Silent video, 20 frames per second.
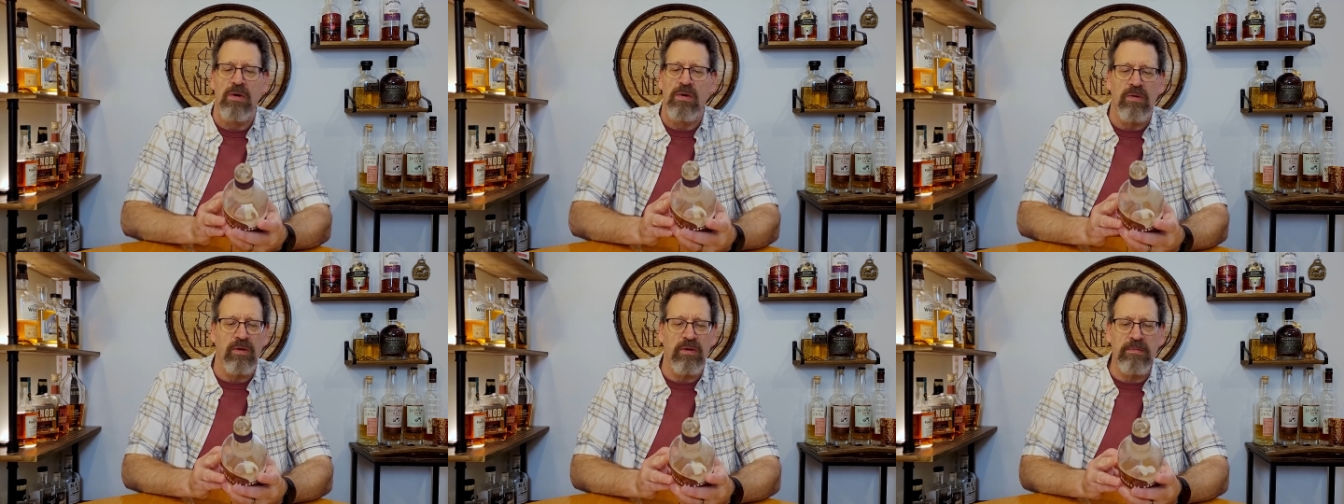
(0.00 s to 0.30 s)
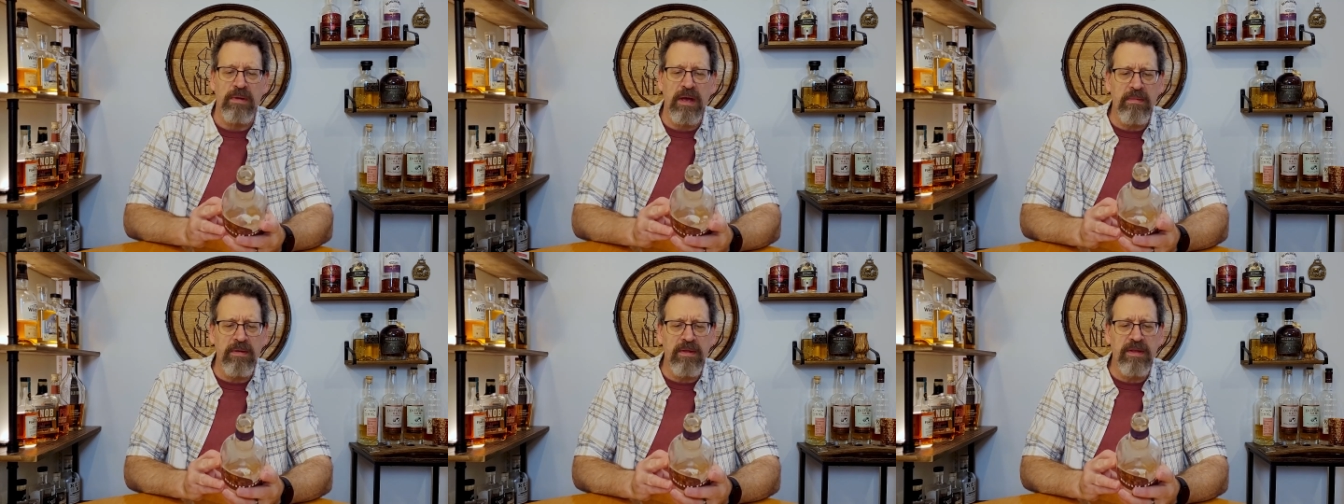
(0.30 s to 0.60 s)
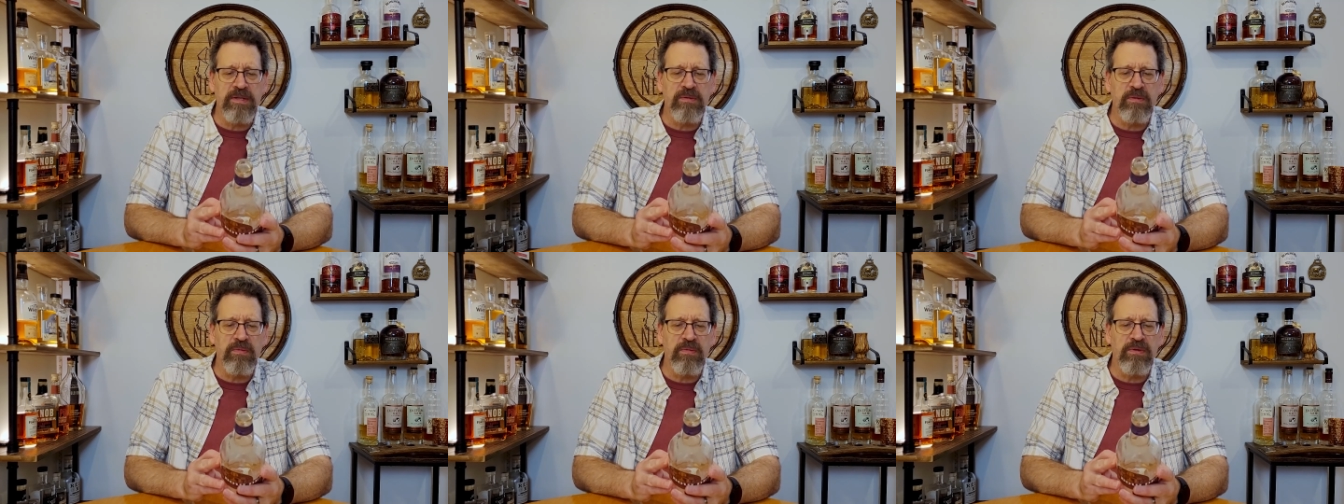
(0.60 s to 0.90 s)
Or maybe
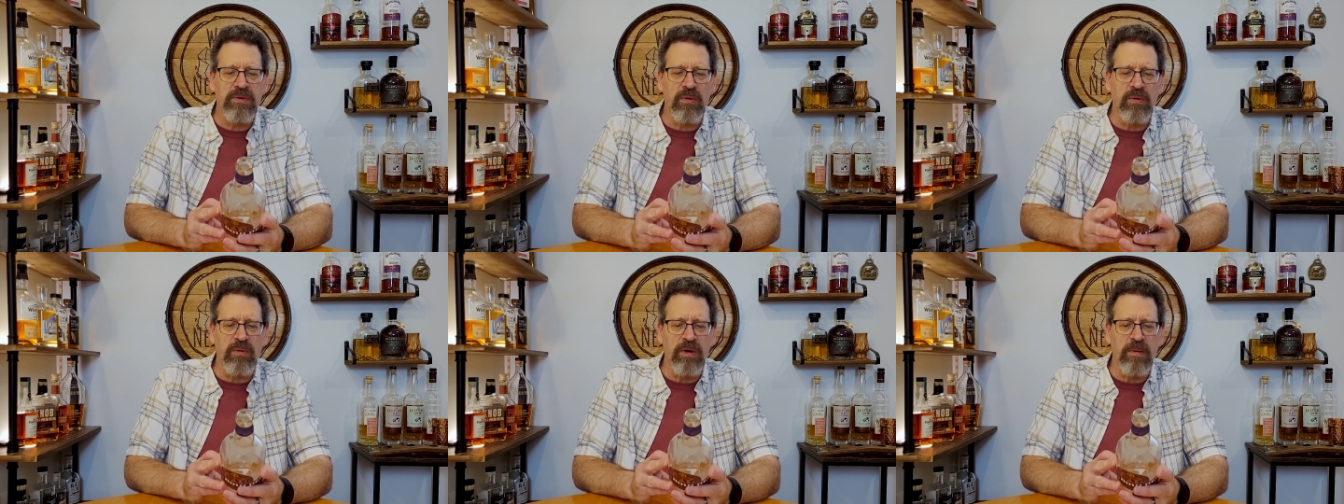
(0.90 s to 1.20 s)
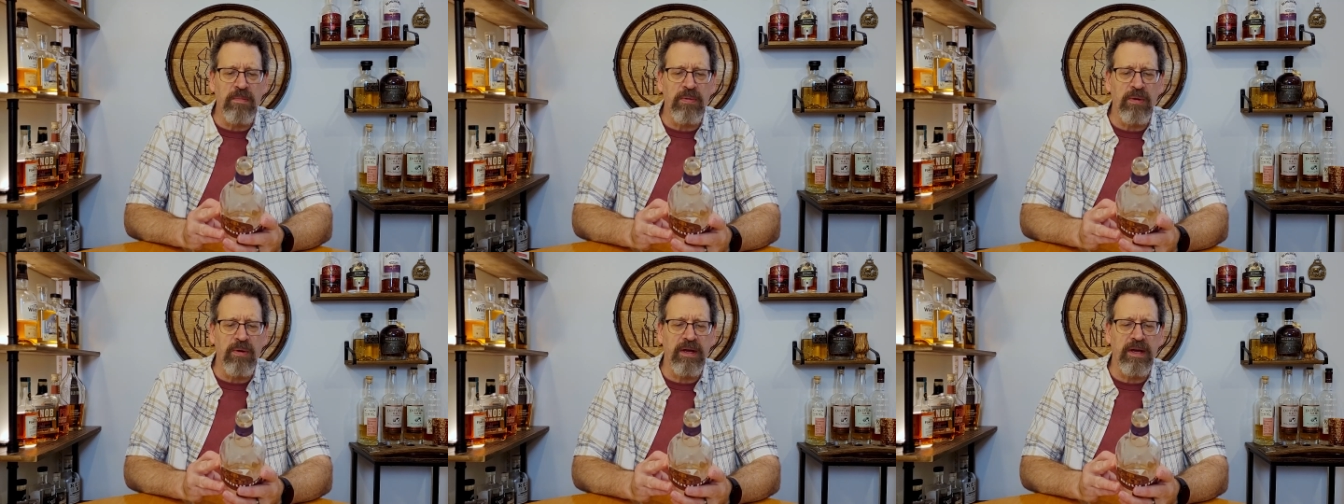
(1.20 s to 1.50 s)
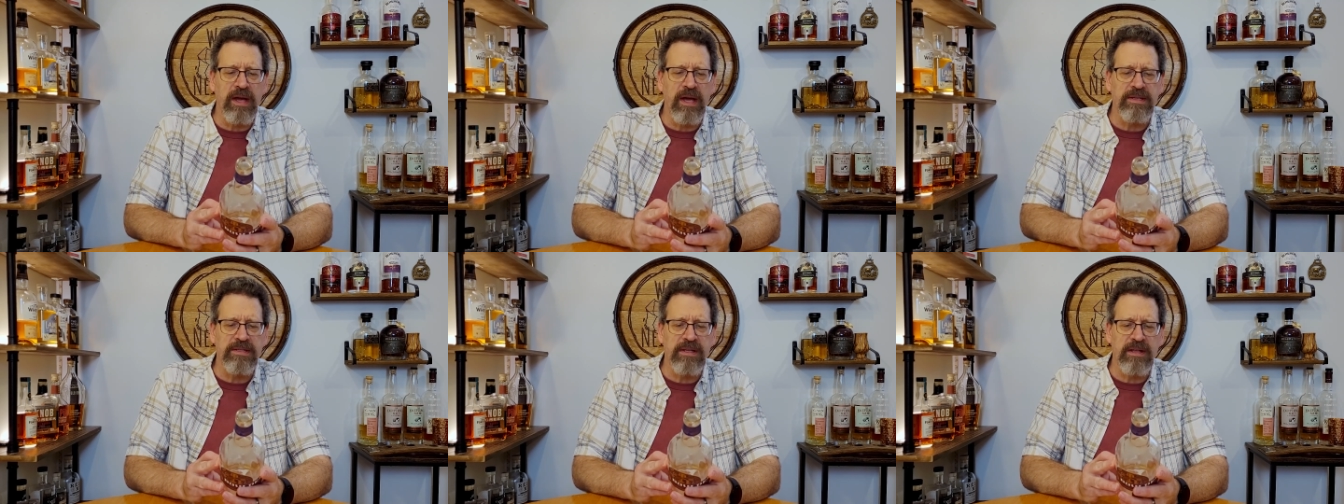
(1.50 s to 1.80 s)
this one was only port
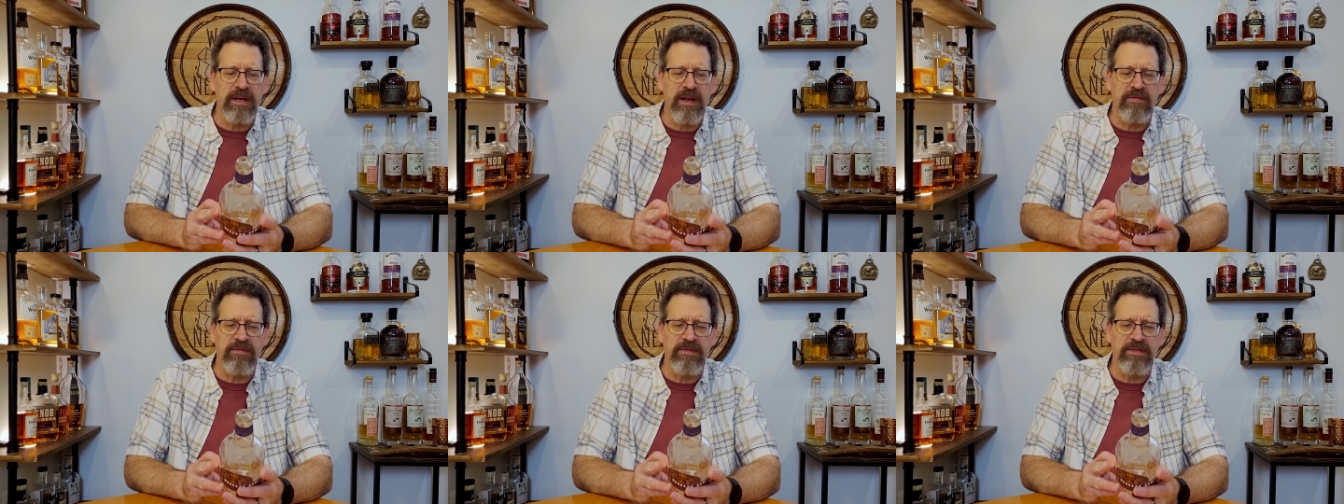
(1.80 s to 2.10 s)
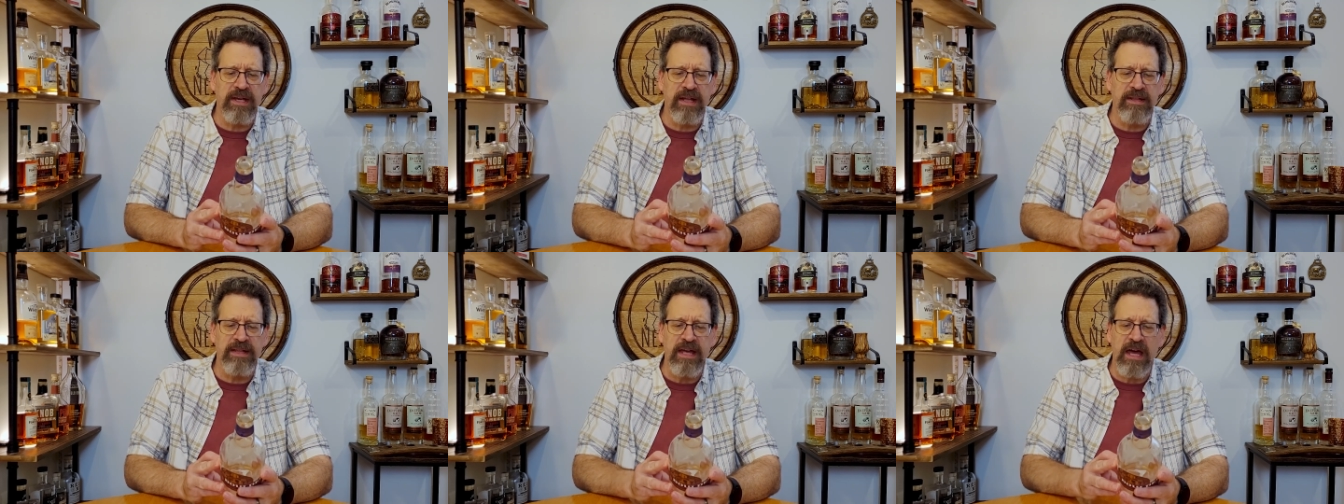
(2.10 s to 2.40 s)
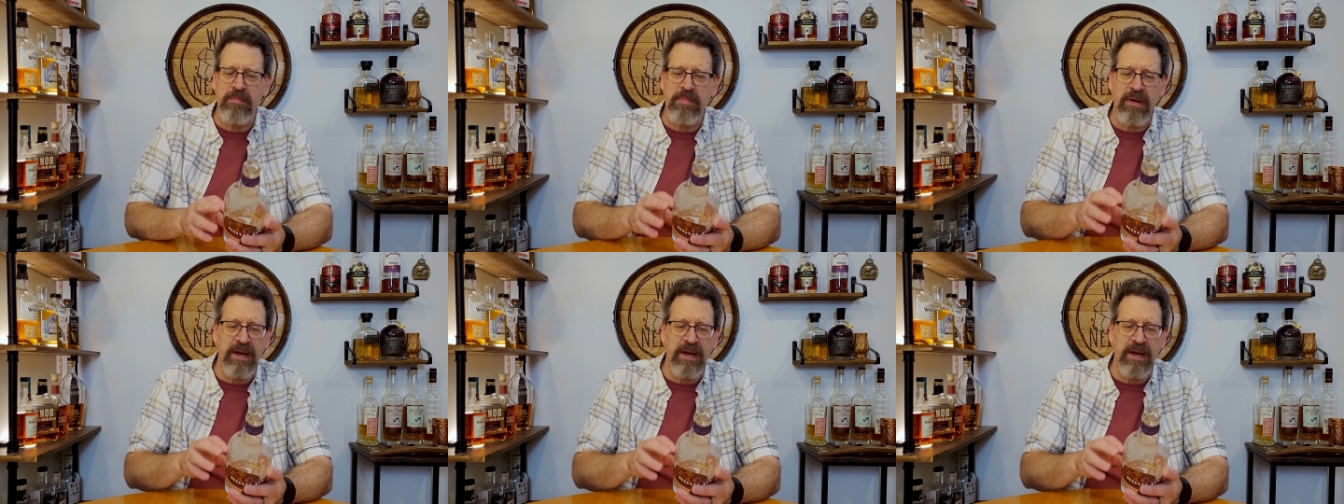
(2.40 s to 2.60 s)
cask. now that I've said that.